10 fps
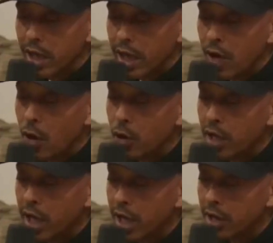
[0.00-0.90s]
and
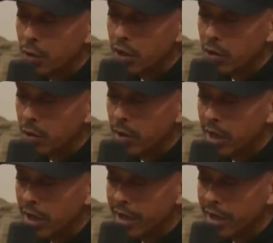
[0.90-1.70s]
holding hands with two men.